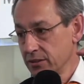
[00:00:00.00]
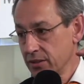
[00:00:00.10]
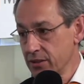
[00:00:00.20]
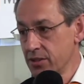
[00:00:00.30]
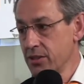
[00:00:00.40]

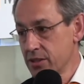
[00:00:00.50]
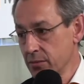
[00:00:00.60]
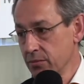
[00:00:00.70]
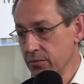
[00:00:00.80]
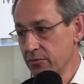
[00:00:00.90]

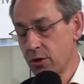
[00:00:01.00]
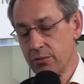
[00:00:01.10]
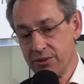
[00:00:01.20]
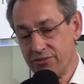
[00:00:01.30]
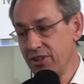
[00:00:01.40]
system where
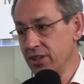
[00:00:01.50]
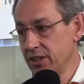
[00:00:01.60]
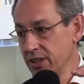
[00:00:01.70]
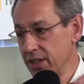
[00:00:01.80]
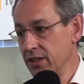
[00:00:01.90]
we feed
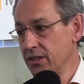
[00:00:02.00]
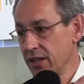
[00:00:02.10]
in